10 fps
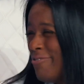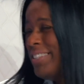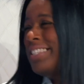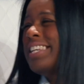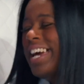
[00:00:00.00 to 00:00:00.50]

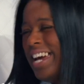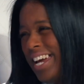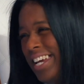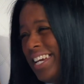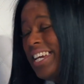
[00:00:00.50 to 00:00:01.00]
would
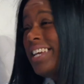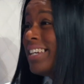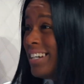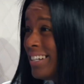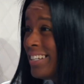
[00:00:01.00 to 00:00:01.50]
say. How
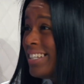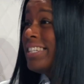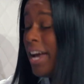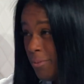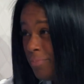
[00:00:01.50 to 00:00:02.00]
if, should?
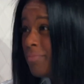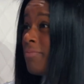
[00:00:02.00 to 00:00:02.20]
How yeah. do you